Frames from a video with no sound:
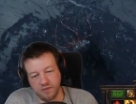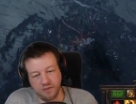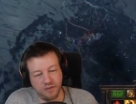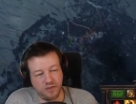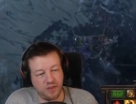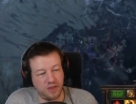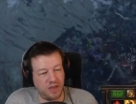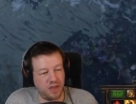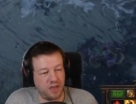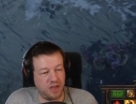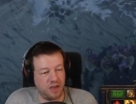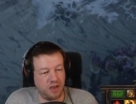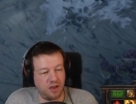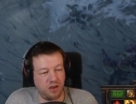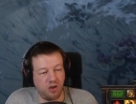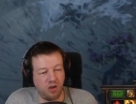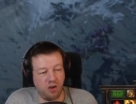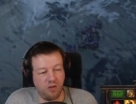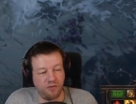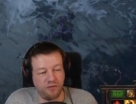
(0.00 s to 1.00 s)
the
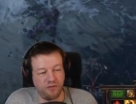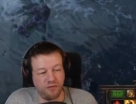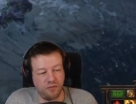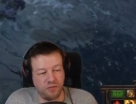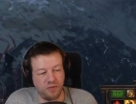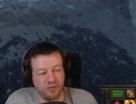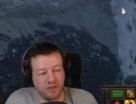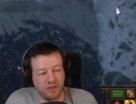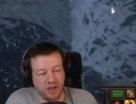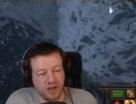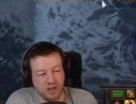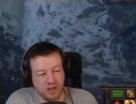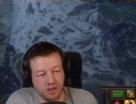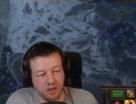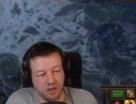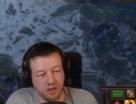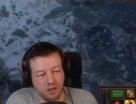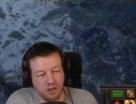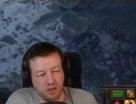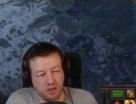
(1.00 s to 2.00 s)
off... Is that it?
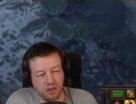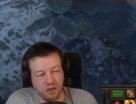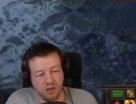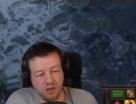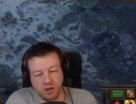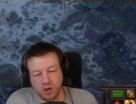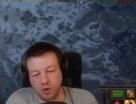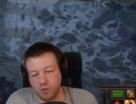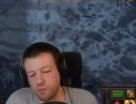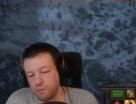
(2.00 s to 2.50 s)
No.